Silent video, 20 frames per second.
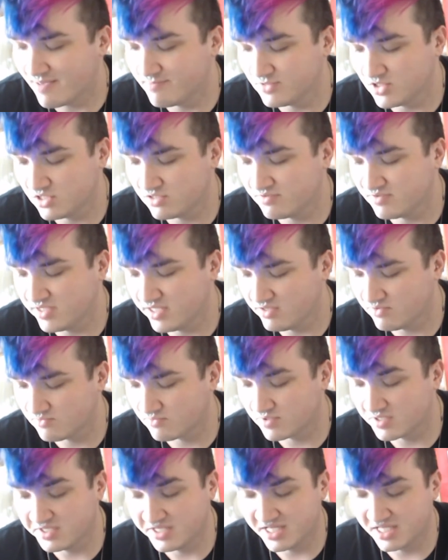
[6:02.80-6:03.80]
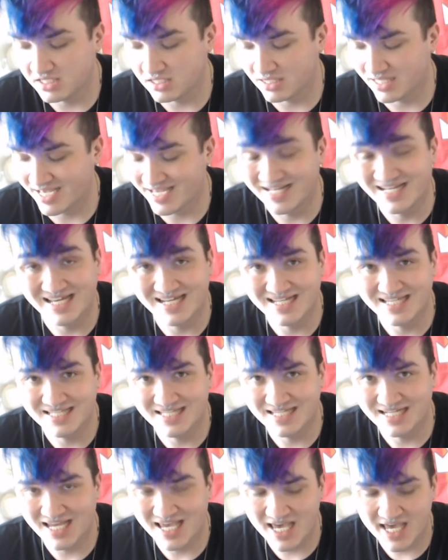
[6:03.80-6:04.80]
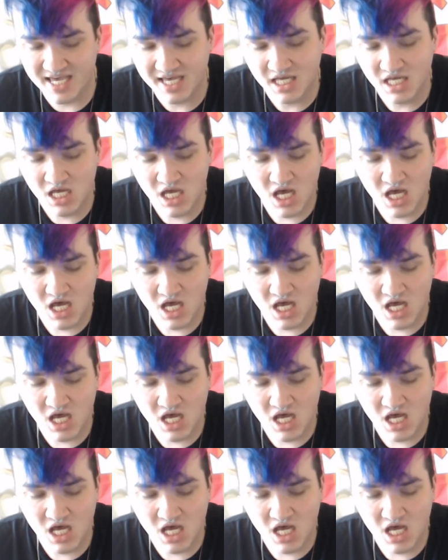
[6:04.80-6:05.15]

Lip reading: just feeling really lightheaded today.